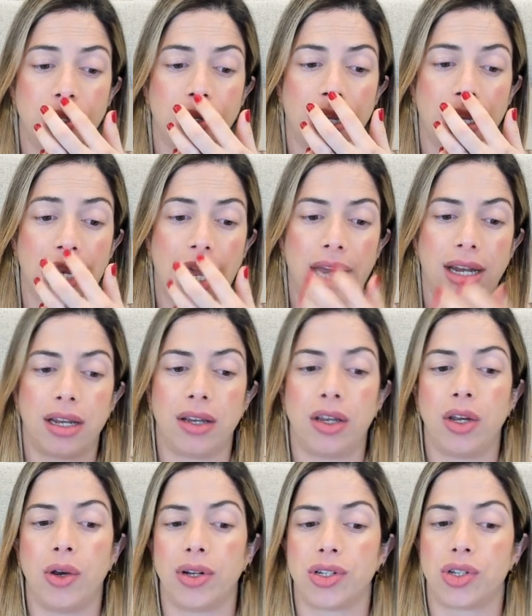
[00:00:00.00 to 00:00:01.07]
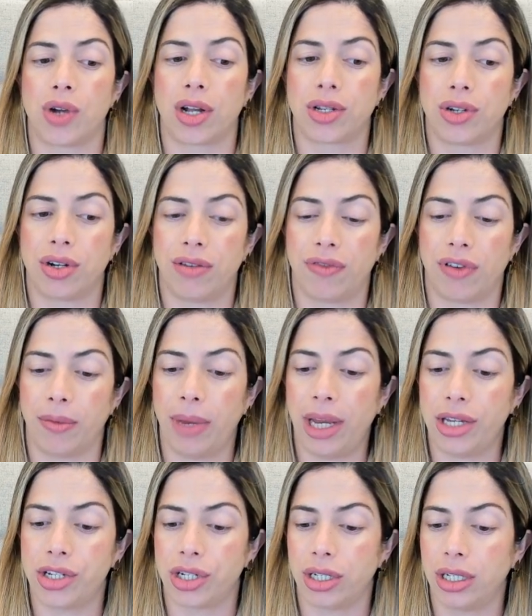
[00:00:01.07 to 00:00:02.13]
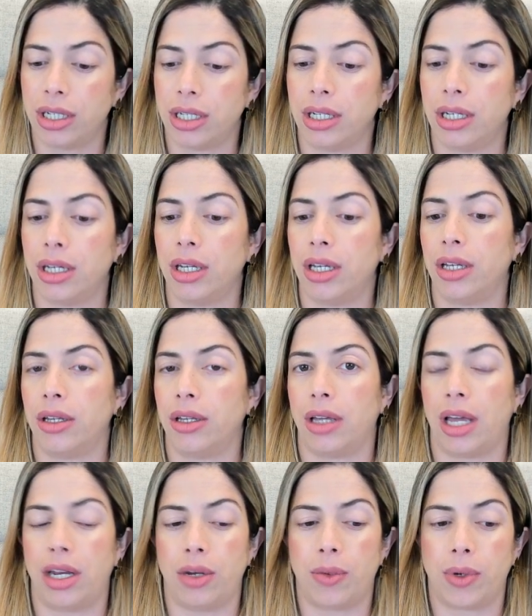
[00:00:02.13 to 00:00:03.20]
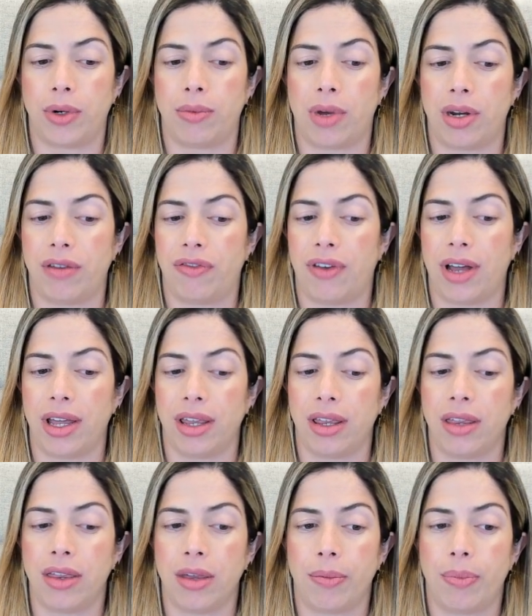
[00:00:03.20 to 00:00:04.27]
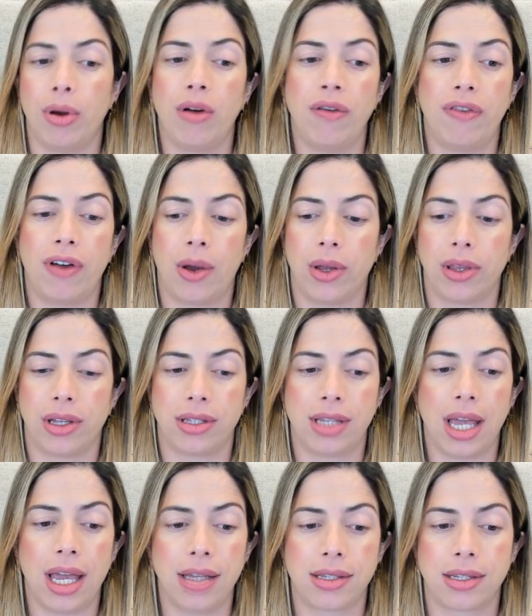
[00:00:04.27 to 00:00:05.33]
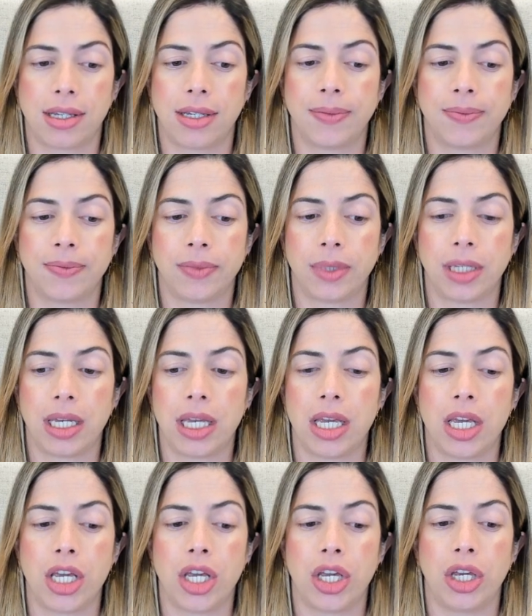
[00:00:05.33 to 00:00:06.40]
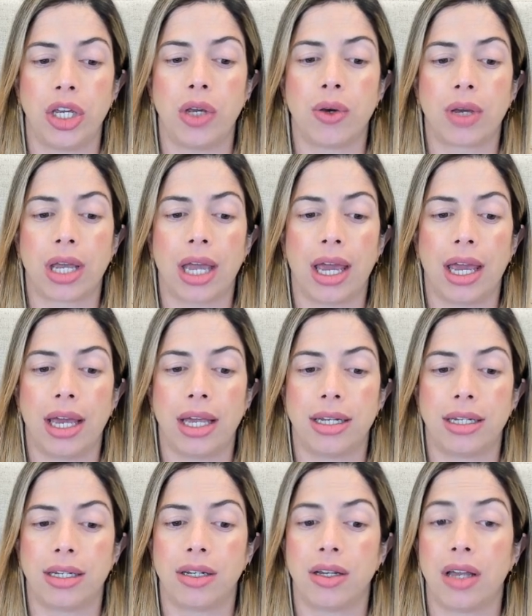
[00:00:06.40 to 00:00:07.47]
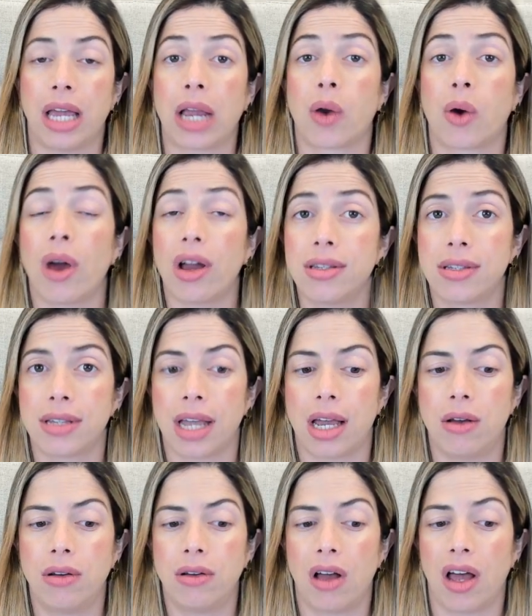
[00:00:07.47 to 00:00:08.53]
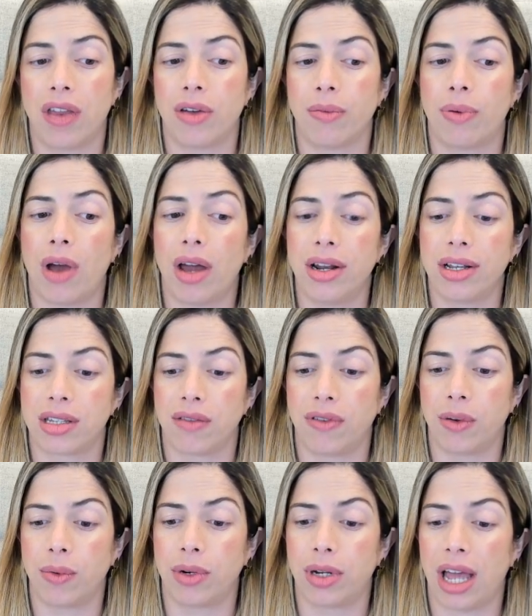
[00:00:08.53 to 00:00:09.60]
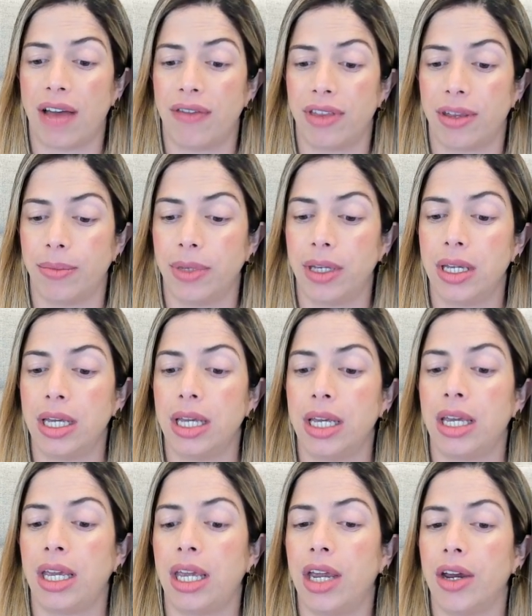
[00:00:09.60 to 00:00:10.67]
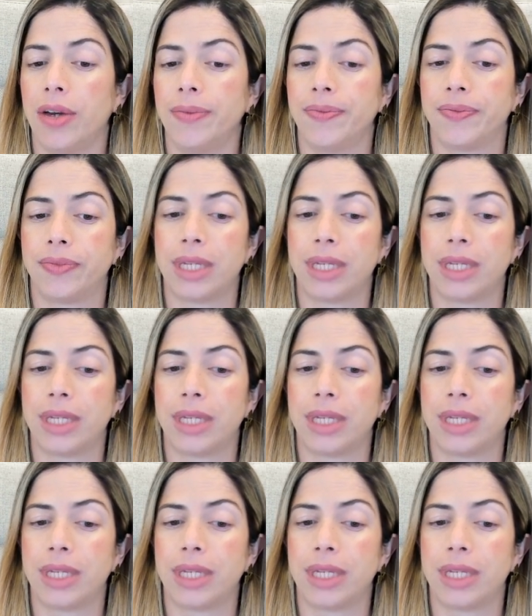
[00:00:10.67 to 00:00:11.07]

you can add your instructor information and you would modify the profile and the text. You can cross-sell other products if you would have them here.